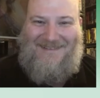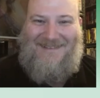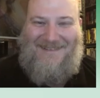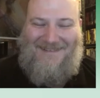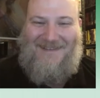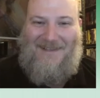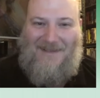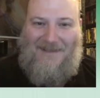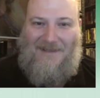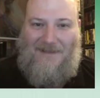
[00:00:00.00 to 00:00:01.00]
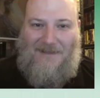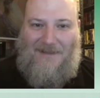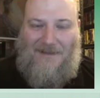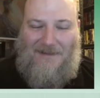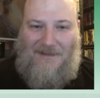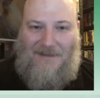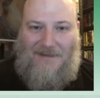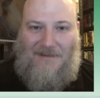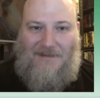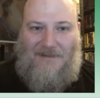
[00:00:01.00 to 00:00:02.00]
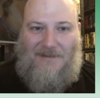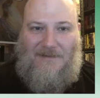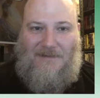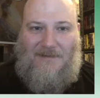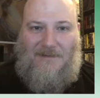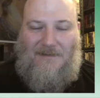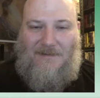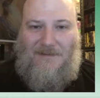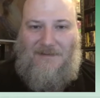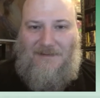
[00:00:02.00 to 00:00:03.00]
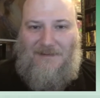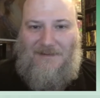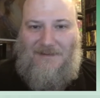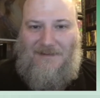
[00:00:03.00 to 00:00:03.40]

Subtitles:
The person shown says nothing.